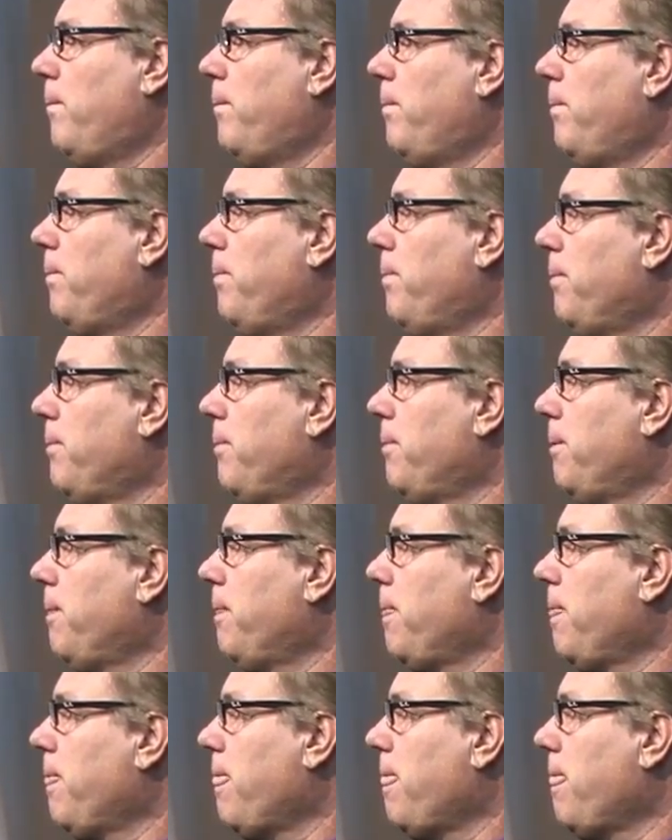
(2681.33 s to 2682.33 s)

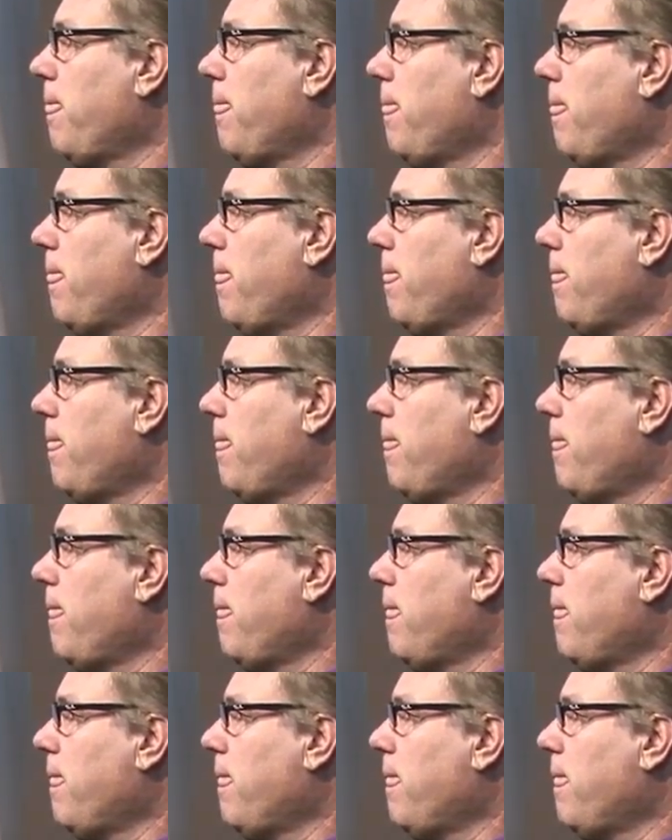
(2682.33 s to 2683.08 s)
Nobody speaks.